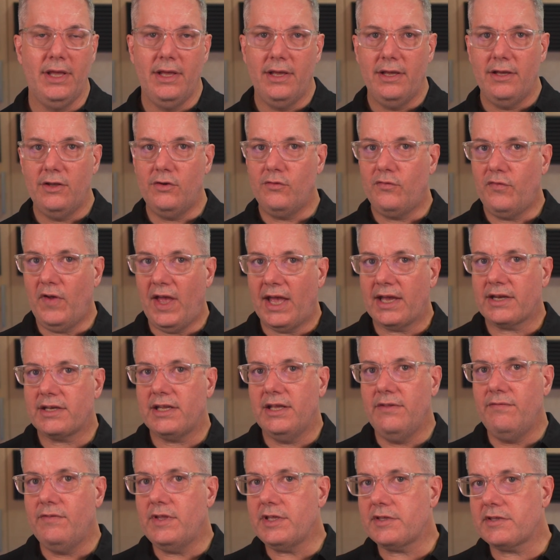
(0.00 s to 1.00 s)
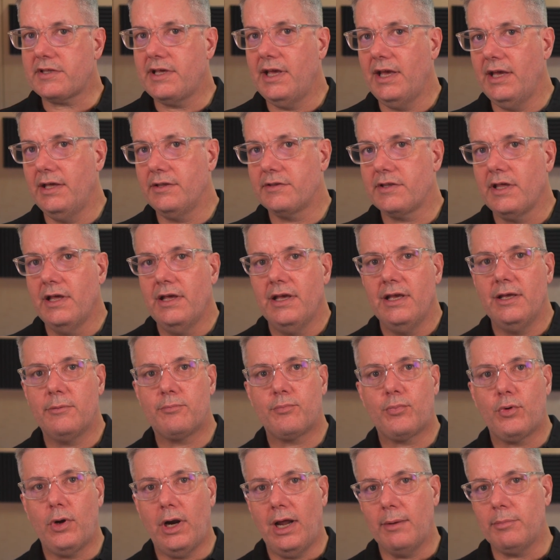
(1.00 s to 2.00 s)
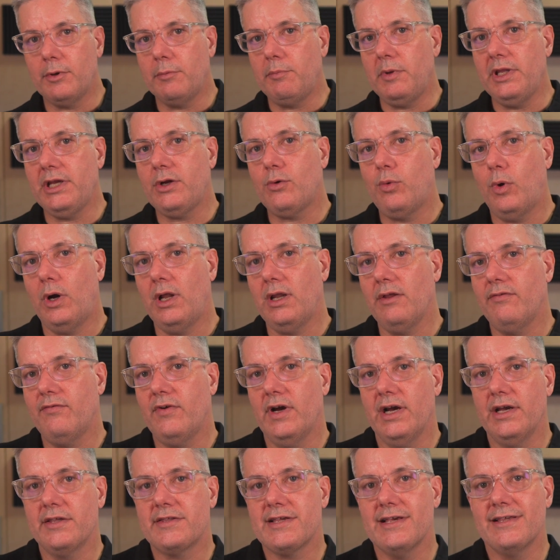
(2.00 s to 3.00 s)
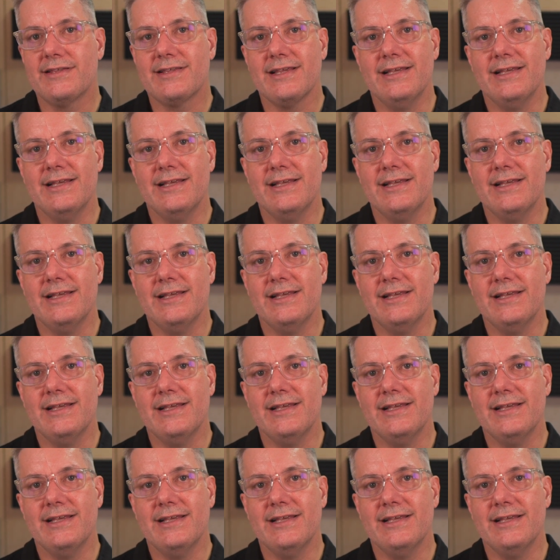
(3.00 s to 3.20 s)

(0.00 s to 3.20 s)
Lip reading: In fact, in this case, it probably qualifies as